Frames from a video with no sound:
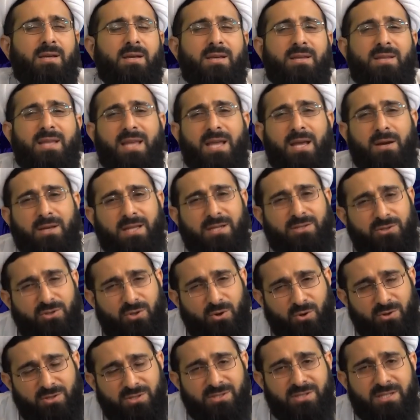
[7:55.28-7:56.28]
they are
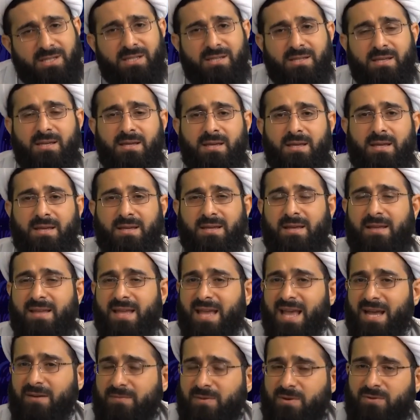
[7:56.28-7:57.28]
exhausted, they
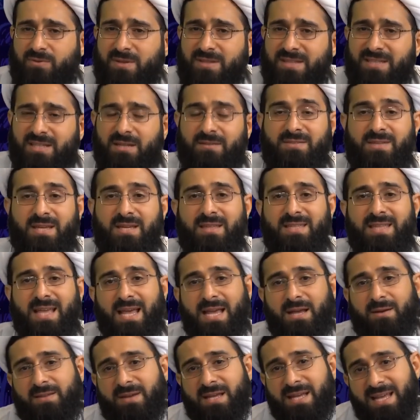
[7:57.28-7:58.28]
haven't received their
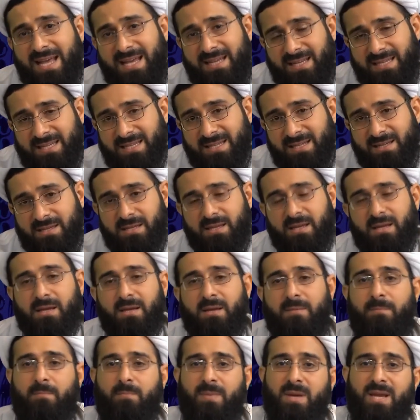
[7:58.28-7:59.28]
salary lately,
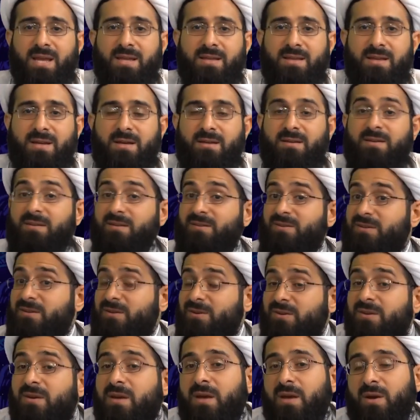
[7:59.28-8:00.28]
but
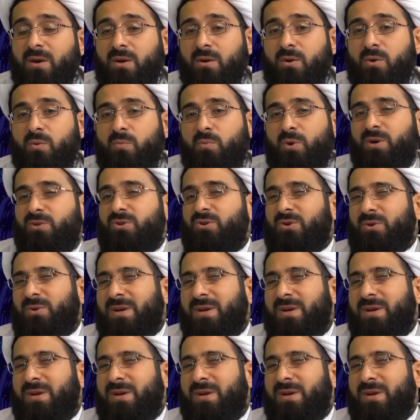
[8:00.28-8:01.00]
what do you